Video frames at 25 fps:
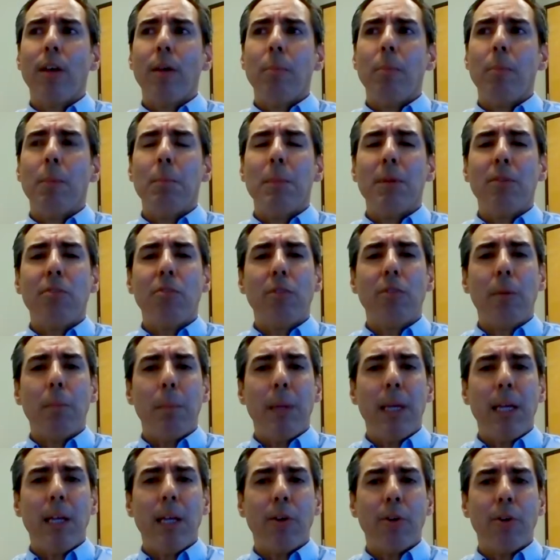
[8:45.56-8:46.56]

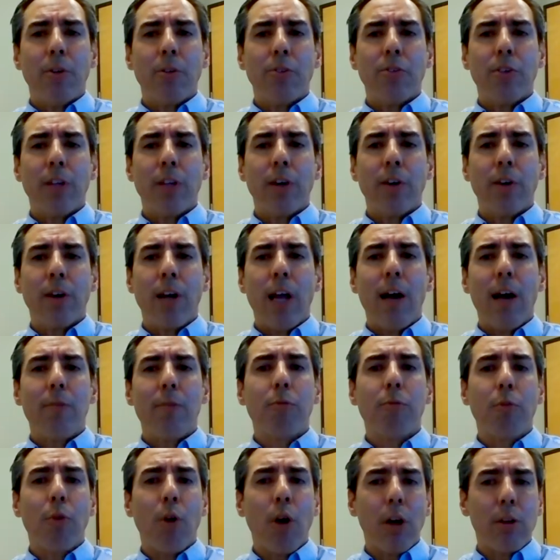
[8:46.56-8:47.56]
misdemeanors that are
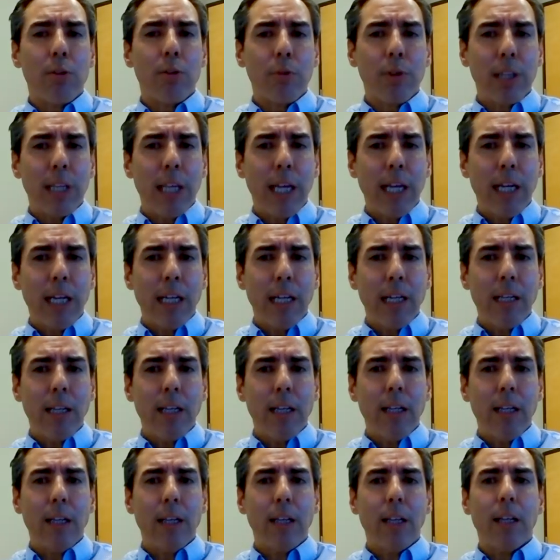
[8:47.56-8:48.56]
not fraud
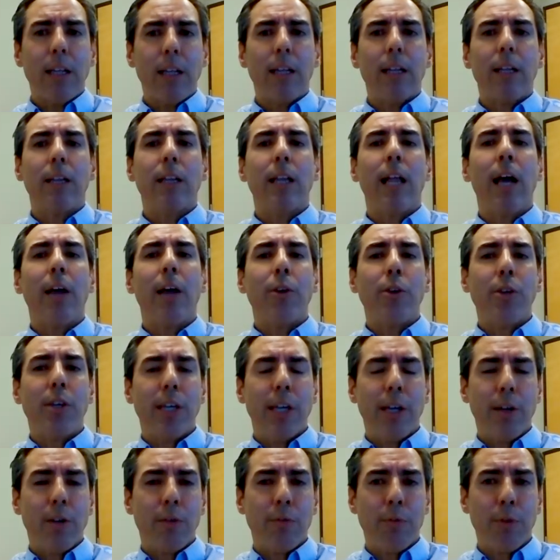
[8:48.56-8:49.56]
related, now you can
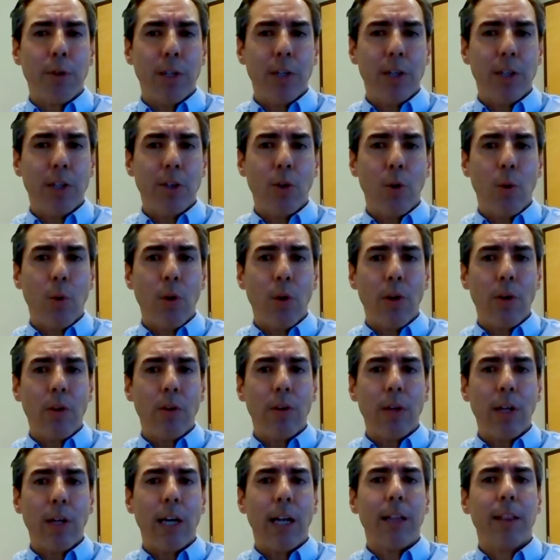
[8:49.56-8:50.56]
get your foot in the
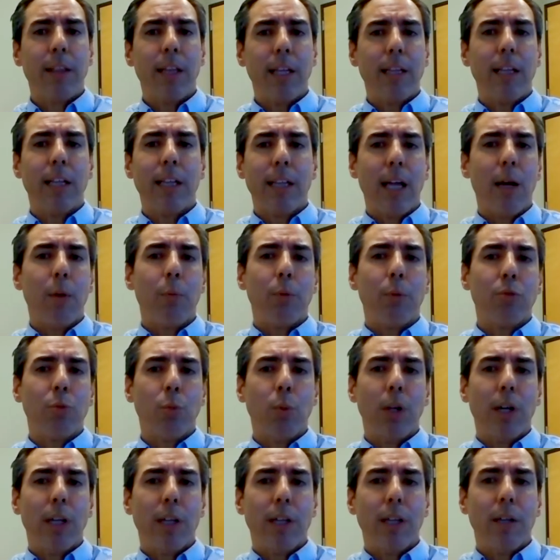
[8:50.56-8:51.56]
door. And I think that was
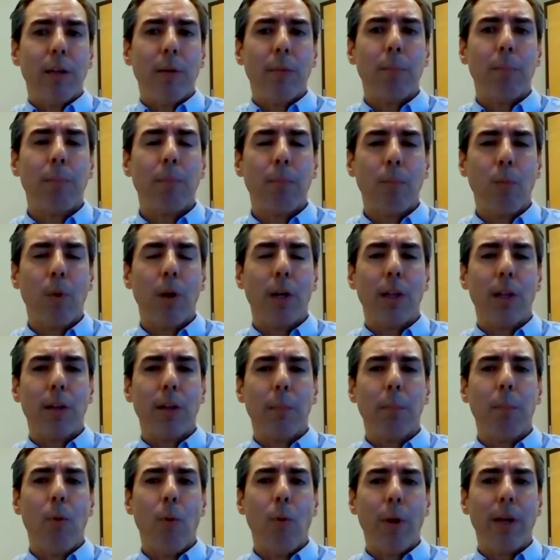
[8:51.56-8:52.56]
one of
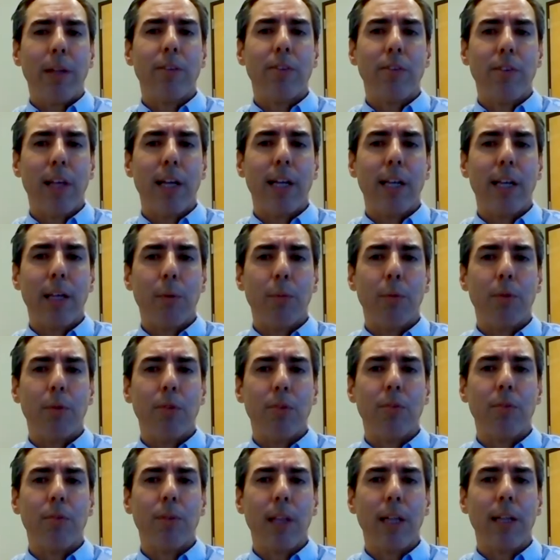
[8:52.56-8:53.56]
the points that
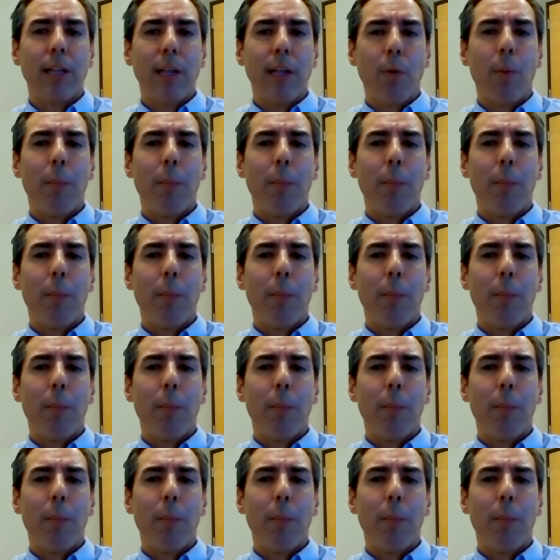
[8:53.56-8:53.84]
they were